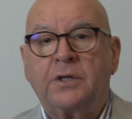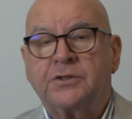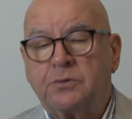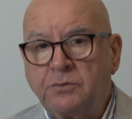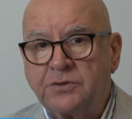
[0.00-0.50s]

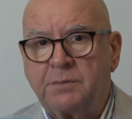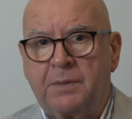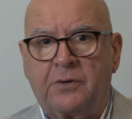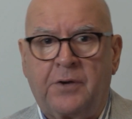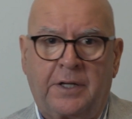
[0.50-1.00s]
Schools can
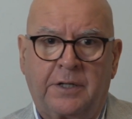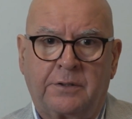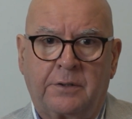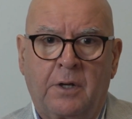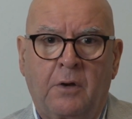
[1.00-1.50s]
be
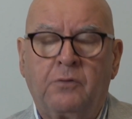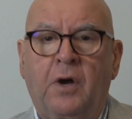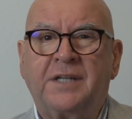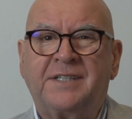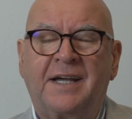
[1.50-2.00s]
accredited,
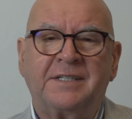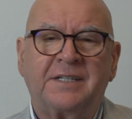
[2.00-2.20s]
right down to